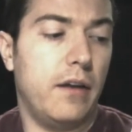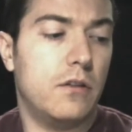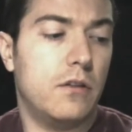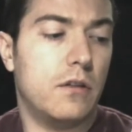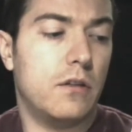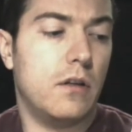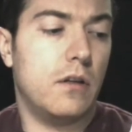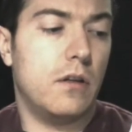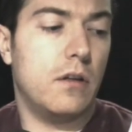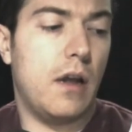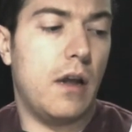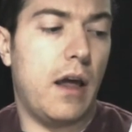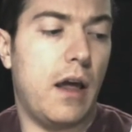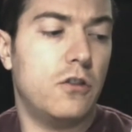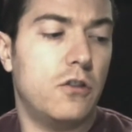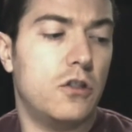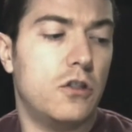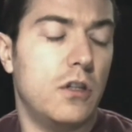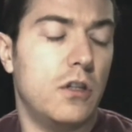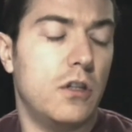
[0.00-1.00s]

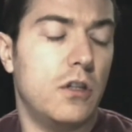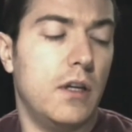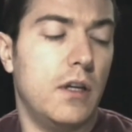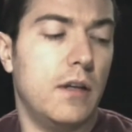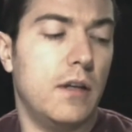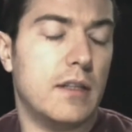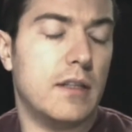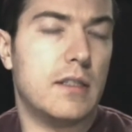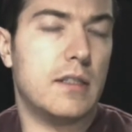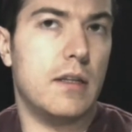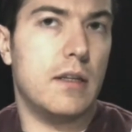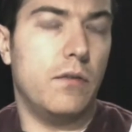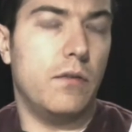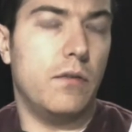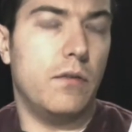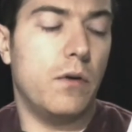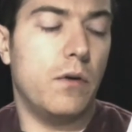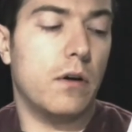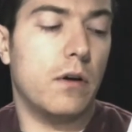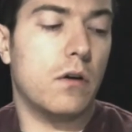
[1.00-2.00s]
AG, that's a
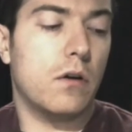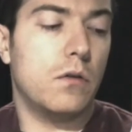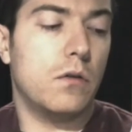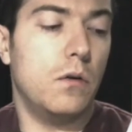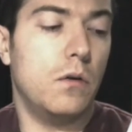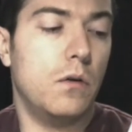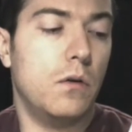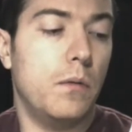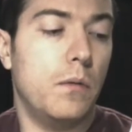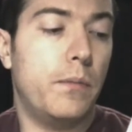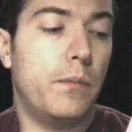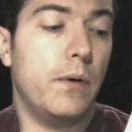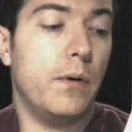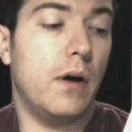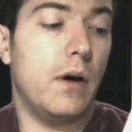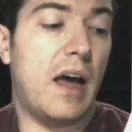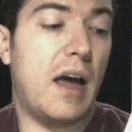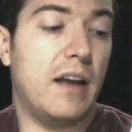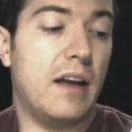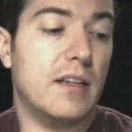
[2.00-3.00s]
work group
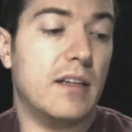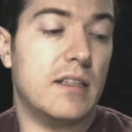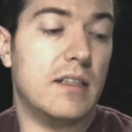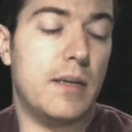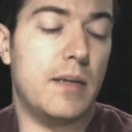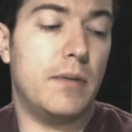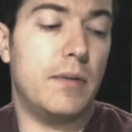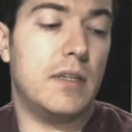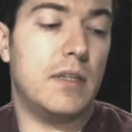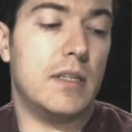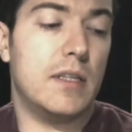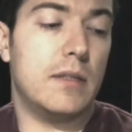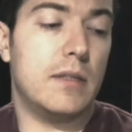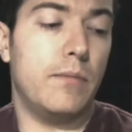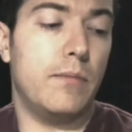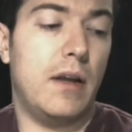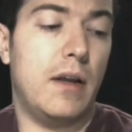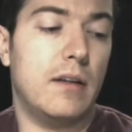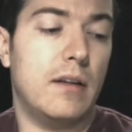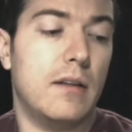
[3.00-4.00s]
anti-Semitism, and
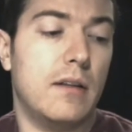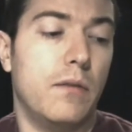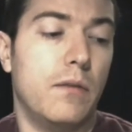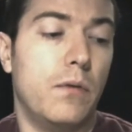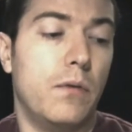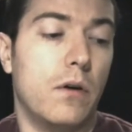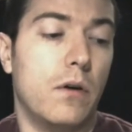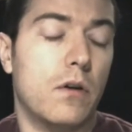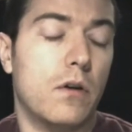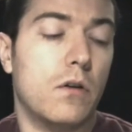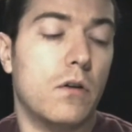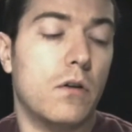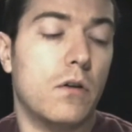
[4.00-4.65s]
the work group